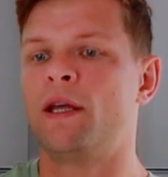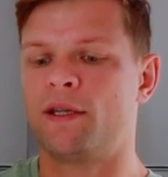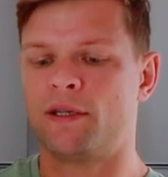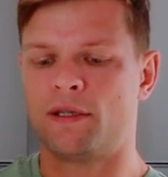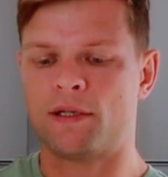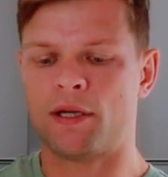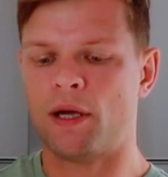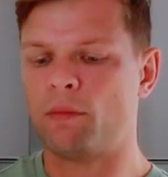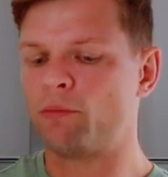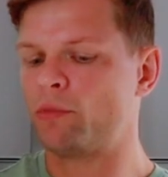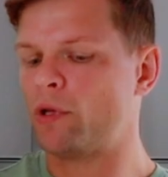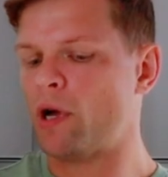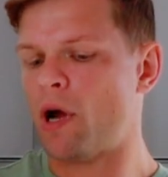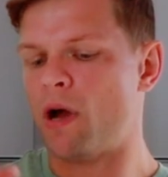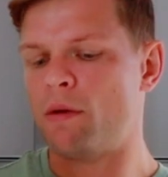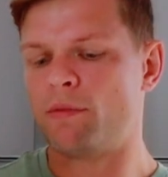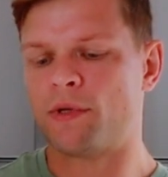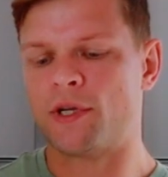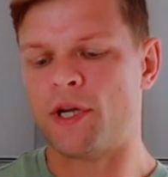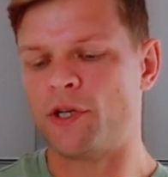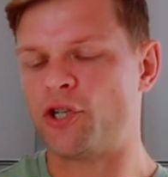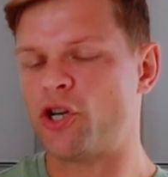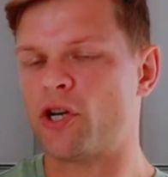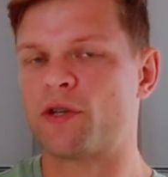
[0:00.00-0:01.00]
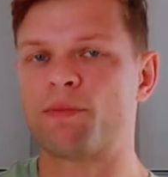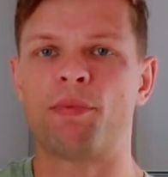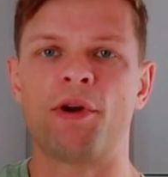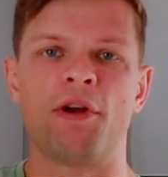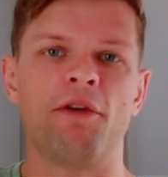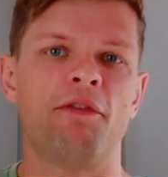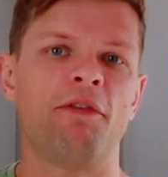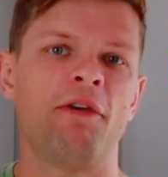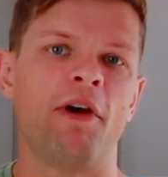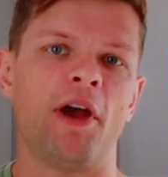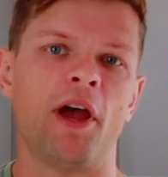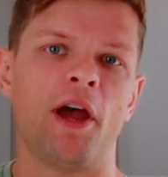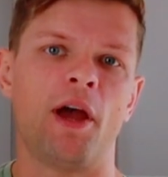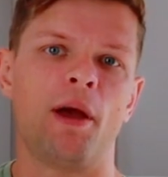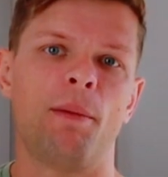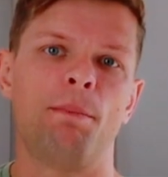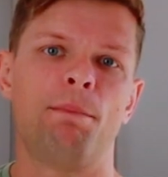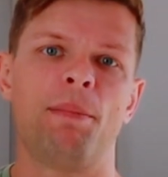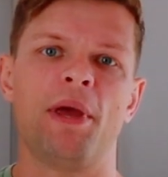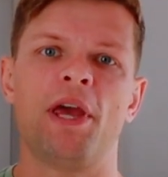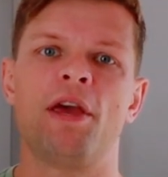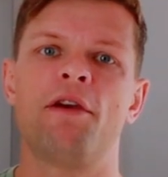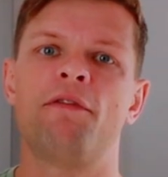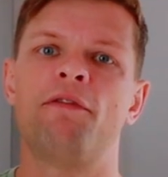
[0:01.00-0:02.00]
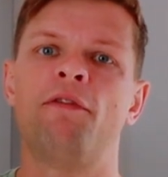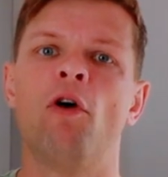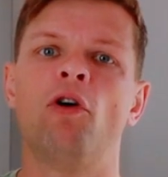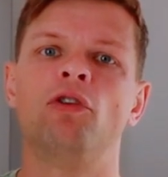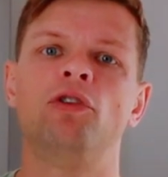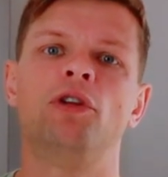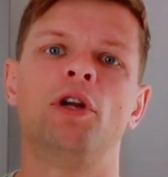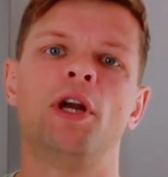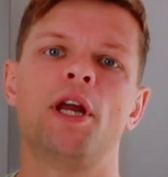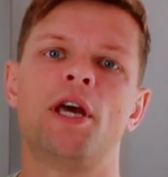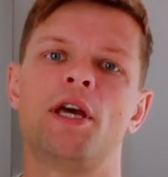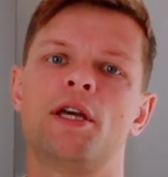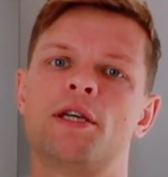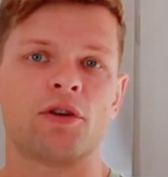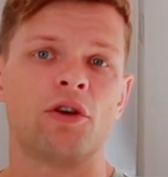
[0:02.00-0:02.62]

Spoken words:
Sometimes I just prefer beef only,